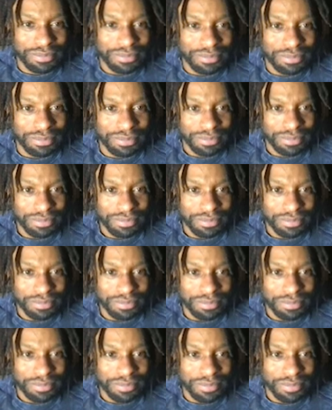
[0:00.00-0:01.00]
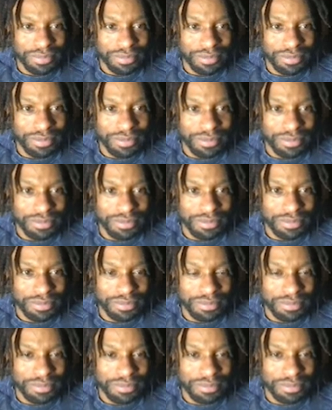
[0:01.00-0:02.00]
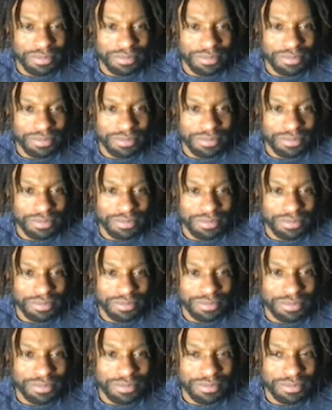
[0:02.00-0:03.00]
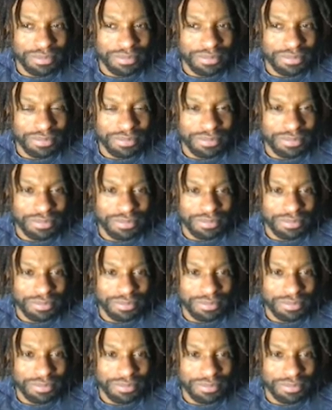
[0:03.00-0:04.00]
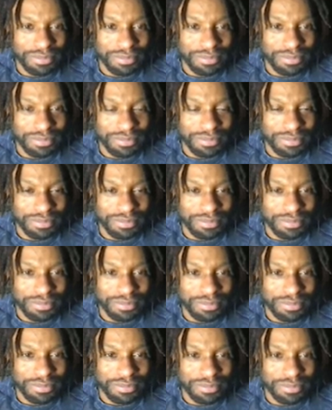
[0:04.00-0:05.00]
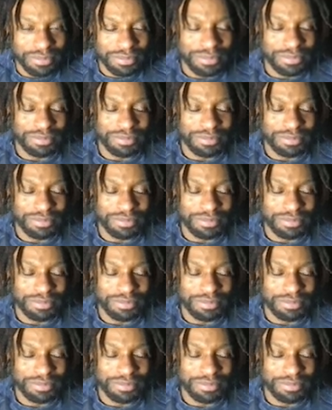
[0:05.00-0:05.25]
The person shown says nothing.